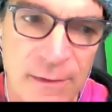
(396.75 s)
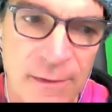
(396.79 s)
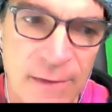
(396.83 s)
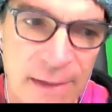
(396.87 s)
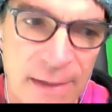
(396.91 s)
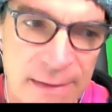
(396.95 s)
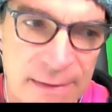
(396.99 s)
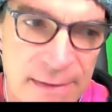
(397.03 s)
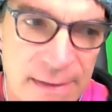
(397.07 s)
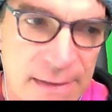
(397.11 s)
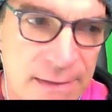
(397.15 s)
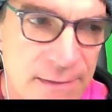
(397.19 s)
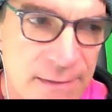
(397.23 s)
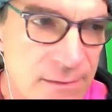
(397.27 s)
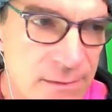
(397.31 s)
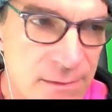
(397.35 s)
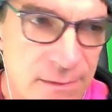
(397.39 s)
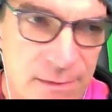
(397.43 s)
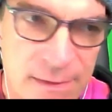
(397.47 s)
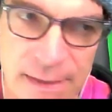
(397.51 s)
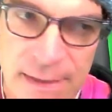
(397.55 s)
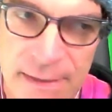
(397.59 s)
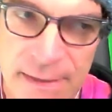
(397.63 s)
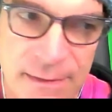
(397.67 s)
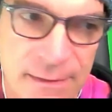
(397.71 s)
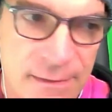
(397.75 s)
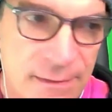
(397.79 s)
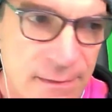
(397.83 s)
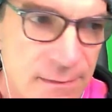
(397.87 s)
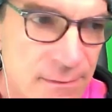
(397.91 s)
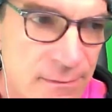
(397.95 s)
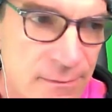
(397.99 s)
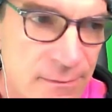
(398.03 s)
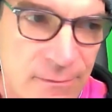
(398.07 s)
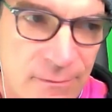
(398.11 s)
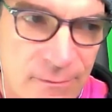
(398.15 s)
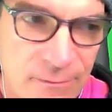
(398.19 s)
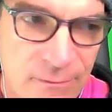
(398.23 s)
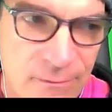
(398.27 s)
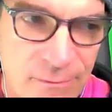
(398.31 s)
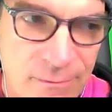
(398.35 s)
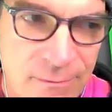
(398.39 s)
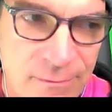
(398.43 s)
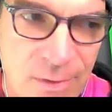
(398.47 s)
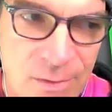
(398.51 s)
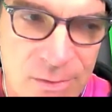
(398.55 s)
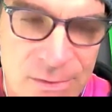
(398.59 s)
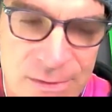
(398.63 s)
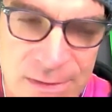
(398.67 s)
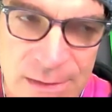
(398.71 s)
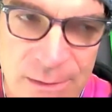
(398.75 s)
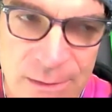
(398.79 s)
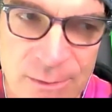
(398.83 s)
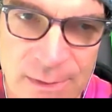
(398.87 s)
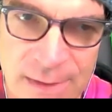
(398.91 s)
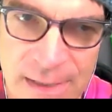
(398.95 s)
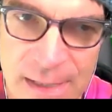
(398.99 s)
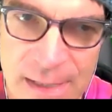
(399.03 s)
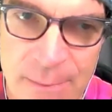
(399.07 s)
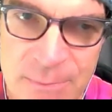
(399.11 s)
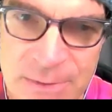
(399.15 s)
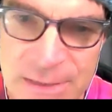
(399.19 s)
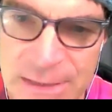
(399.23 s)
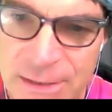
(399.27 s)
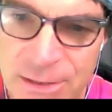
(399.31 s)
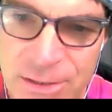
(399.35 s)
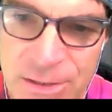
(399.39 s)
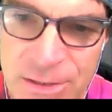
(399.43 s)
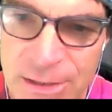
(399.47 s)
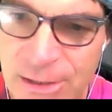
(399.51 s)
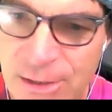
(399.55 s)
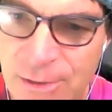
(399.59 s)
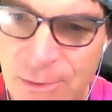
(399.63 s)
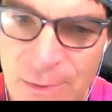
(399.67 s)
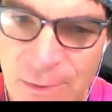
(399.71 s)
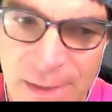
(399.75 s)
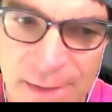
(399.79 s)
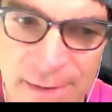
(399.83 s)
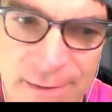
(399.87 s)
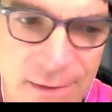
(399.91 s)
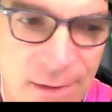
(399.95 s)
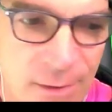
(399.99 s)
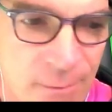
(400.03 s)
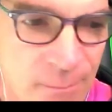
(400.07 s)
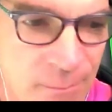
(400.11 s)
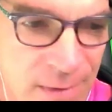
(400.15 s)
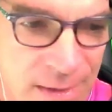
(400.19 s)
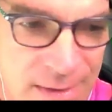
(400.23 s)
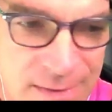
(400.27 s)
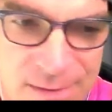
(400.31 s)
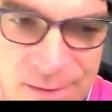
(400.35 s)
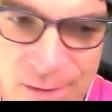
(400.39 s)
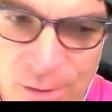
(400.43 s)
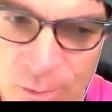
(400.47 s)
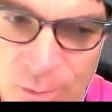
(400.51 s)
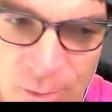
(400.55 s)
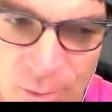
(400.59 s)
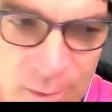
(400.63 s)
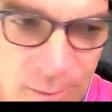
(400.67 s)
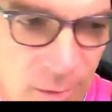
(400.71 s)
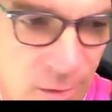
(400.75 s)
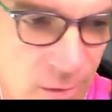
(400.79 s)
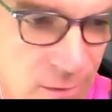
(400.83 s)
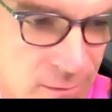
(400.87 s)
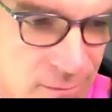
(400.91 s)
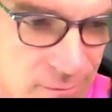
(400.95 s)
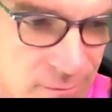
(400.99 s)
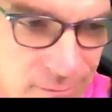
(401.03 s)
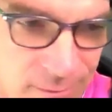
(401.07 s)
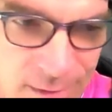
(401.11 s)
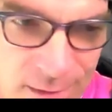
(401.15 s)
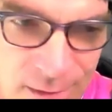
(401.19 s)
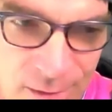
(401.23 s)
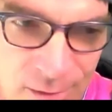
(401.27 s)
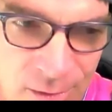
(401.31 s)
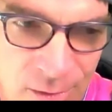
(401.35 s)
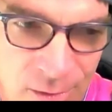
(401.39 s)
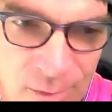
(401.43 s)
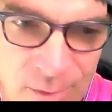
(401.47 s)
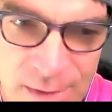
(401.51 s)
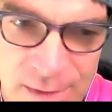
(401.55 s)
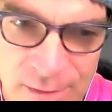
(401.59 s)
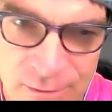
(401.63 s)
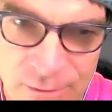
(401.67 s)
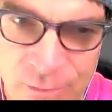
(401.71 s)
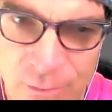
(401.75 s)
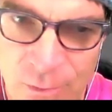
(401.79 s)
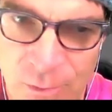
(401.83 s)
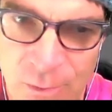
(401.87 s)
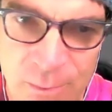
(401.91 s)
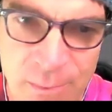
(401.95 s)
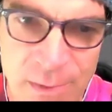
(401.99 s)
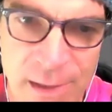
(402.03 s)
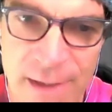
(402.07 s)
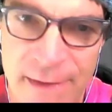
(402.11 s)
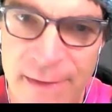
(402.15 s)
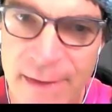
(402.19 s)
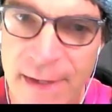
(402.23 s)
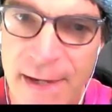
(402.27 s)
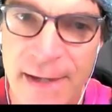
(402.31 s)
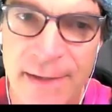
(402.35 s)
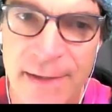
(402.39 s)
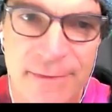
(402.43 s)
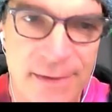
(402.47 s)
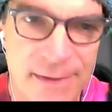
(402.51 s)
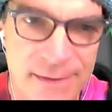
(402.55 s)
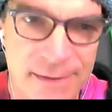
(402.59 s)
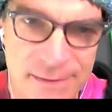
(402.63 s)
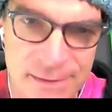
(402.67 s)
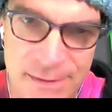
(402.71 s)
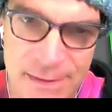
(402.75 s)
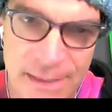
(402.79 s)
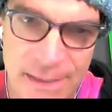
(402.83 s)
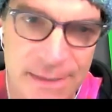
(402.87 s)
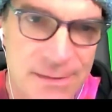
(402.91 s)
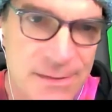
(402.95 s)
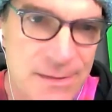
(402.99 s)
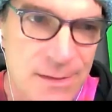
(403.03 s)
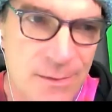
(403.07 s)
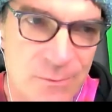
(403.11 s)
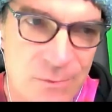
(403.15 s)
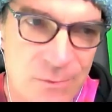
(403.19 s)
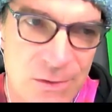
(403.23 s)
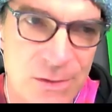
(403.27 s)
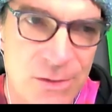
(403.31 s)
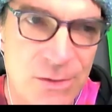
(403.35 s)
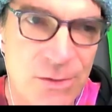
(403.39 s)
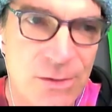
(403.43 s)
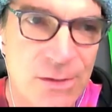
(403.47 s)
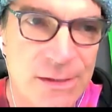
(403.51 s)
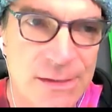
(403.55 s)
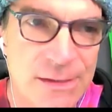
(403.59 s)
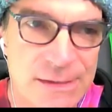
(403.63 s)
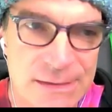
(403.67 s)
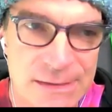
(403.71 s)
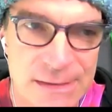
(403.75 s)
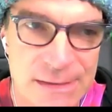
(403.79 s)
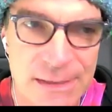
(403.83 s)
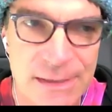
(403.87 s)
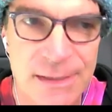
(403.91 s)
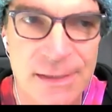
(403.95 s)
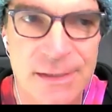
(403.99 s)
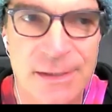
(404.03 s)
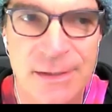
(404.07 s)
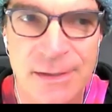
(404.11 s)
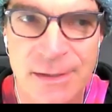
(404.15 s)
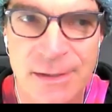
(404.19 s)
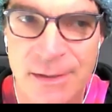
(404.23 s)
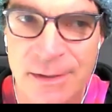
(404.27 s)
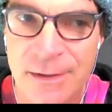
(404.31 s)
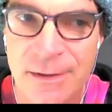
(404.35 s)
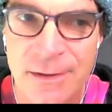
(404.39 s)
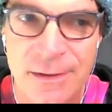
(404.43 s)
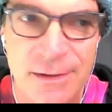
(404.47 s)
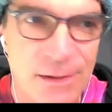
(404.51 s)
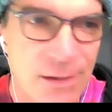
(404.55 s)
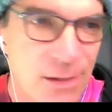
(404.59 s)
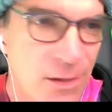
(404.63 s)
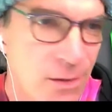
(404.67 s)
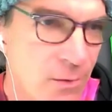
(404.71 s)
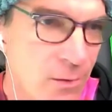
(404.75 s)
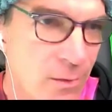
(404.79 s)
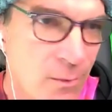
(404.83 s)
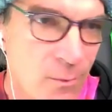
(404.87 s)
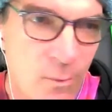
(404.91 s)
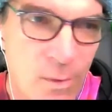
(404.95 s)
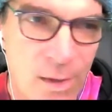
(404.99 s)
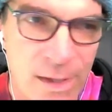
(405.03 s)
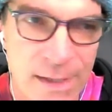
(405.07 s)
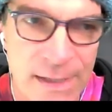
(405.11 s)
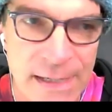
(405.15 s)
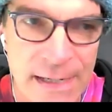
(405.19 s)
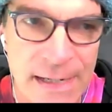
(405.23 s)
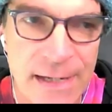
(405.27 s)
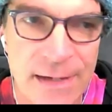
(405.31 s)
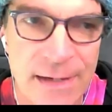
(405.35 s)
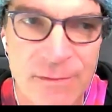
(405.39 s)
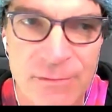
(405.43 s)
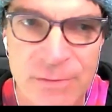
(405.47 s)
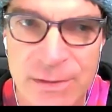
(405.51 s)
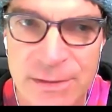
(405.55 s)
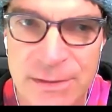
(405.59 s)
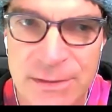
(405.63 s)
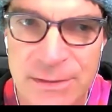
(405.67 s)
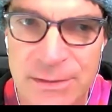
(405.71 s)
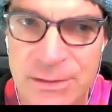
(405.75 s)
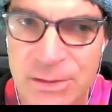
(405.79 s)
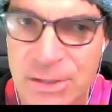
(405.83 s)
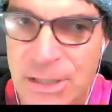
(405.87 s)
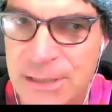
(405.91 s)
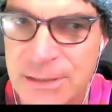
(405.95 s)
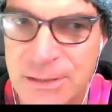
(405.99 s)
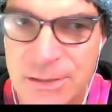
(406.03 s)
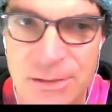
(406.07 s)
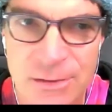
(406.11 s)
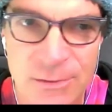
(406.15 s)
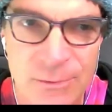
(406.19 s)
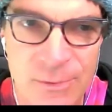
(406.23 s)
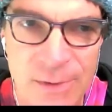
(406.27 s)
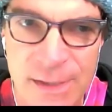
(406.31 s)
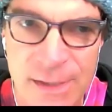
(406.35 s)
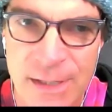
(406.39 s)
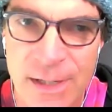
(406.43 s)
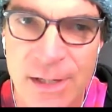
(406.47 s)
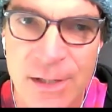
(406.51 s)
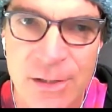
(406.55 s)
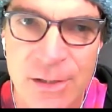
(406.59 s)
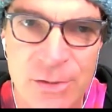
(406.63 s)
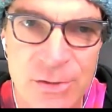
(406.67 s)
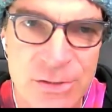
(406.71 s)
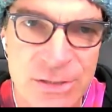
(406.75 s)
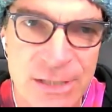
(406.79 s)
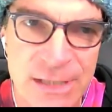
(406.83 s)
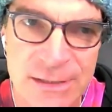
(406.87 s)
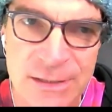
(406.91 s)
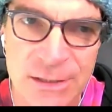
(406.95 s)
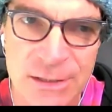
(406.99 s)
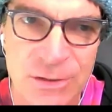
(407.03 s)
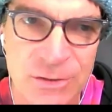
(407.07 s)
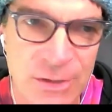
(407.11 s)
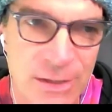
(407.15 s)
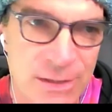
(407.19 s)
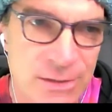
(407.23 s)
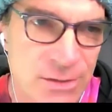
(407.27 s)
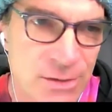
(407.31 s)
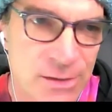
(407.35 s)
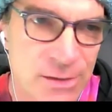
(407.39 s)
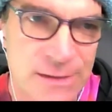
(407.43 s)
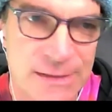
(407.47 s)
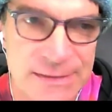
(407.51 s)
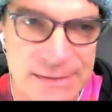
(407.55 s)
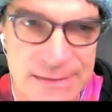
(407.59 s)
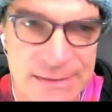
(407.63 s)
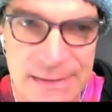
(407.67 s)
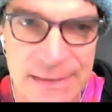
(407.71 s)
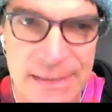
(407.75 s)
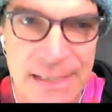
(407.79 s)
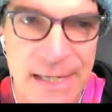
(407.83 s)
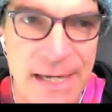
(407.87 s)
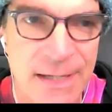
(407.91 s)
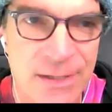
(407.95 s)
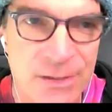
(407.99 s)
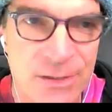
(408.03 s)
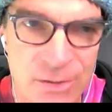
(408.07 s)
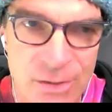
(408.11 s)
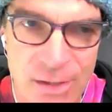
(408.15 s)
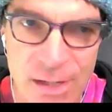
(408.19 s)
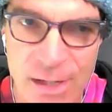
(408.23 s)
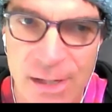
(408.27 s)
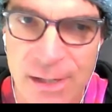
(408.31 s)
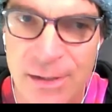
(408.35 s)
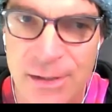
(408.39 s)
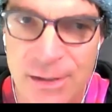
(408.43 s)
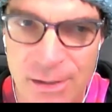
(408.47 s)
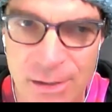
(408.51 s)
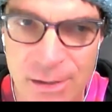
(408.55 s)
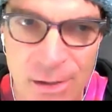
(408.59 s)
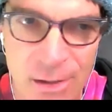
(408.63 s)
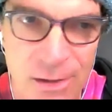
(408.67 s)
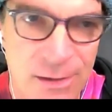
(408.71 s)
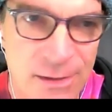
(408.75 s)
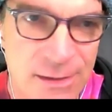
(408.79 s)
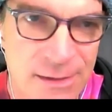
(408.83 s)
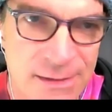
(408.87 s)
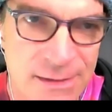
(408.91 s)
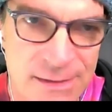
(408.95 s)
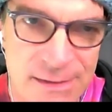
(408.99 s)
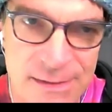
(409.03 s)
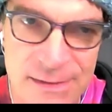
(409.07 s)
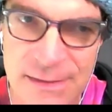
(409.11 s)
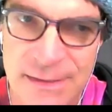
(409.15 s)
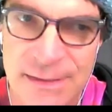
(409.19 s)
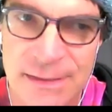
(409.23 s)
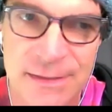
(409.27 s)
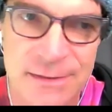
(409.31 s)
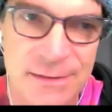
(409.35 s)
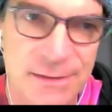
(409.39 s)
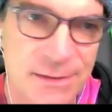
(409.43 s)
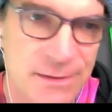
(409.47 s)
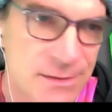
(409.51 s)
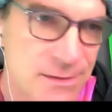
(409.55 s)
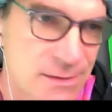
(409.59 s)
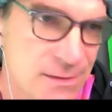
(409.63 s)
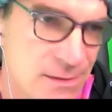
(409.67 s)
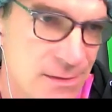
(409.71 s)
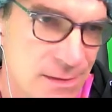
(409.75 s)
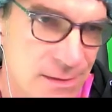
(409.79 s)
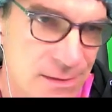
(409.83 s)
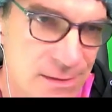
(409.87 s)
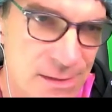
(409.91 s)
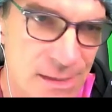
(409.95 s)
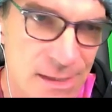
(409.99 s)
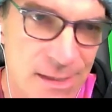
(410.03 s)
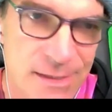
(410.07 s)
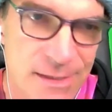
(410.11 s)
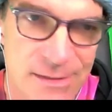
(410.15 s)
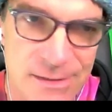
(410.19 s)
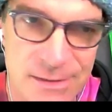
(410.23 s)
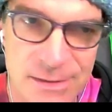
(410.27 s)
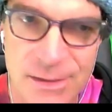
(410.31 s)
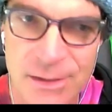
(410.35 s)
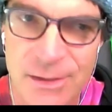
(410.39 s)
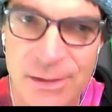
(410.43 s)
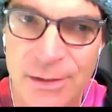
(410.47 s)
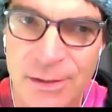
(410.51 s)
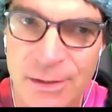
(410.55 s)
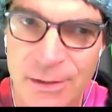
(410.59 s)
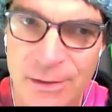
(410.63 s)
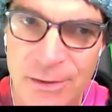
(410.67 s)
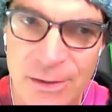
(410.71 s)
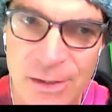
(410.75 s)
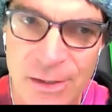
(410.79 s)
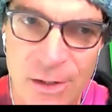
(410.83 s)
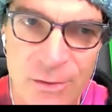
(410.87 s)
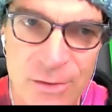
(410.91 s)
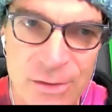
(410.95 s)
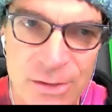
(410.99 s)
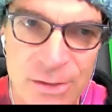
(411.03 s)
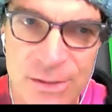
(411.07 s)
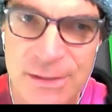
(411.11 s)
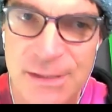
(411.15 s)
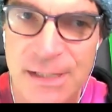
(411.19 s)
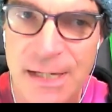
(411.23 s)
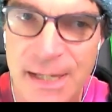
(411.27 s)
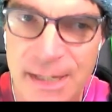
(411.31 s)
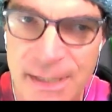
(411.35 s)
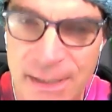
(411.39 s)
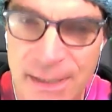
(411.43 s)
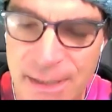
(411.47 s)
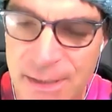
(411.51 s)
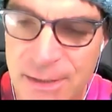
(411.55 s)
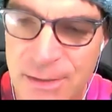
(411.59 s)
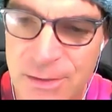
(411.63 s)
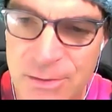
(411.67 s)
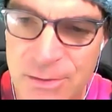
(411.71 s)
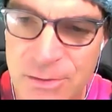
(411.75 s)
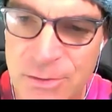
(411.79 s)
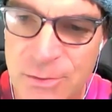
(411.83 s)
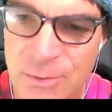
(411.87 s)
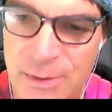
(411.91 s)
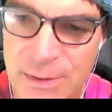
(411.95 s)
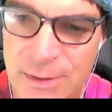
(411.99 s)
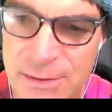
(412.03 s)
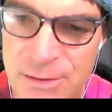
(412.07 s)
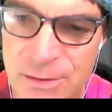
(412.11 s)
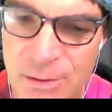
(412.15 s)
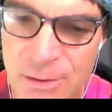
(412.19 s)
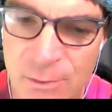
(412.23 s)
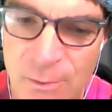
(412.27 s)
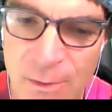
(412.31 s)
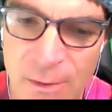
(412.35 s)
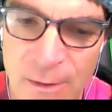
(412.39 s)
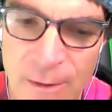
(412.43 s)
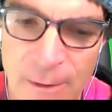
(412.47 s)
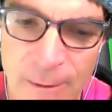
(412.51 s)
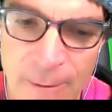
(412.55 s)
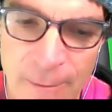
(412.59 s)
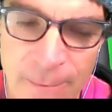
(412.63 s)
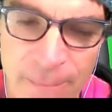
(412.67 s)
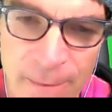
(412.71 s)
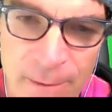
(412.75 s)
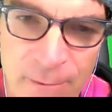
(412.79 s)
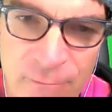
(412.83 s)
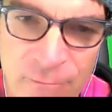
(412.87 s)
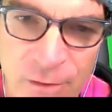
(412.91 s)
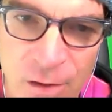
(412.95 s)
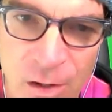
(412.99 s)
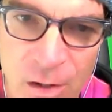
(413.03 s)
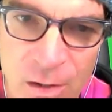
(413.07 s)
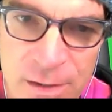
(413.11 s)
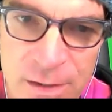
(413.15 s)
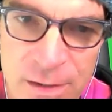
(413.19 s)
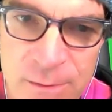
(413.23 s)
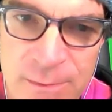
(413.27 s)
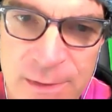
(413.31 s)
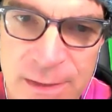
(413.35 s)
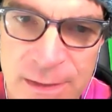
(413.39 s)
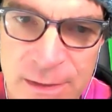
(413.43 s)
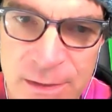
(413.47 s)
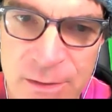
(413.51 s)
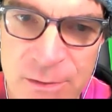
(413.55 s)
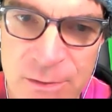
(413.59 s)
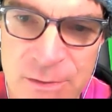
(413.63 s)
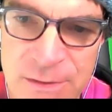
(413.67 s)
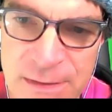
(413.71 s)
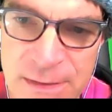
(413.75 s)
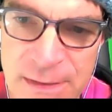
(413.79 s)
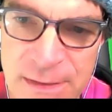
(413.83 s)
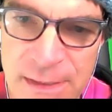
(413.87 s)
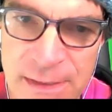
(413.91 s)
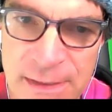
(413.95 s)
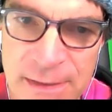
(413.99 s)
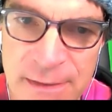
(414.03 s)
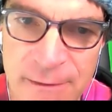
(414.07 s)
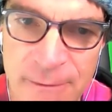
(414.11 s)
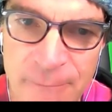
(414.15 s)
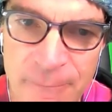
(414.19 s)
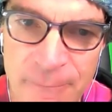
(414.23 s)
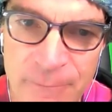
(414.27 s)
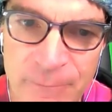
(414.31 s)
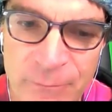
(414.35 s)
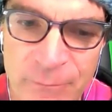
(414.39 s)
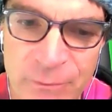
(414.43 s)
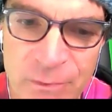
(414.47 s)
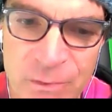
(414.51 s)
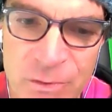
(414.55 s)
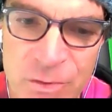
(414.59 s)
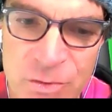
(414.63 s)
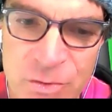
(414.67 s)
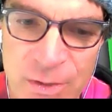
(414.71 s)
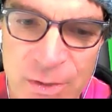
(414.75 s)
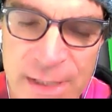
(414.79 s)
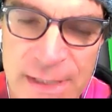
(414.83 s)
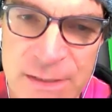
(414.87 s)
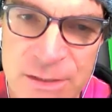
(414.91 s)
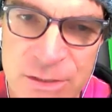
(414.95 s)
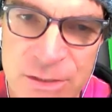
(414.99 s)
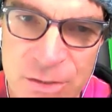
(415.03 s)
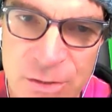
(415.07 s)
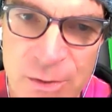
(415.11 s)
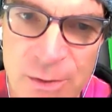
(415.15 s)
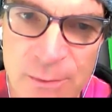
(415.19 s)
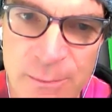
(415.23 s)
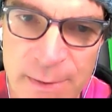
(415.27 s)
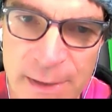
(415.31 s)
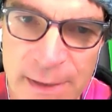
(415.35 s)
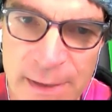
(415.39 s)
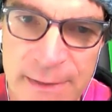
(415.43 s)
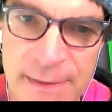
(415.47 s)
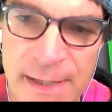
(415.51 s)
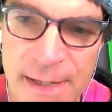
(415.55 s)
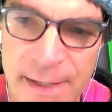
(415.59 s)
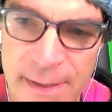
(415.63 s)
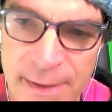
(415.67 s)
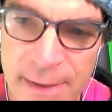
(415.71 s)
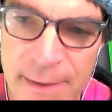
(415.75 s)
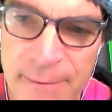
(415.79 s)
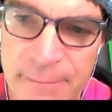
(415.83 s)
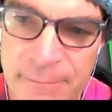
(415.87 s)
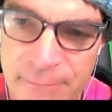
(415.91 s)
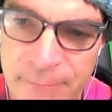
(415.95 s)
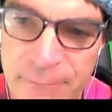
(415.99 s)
And they mostly kept teaching you, like, nope, that's a normal. Don't get fooled by that. That's something you're going to see. 1 in 100 chest X-rays, you're going to see that, and you're not going to call it a disease. It's this, and you just kind of get used to it. So the volume that you see trains you to pick that up.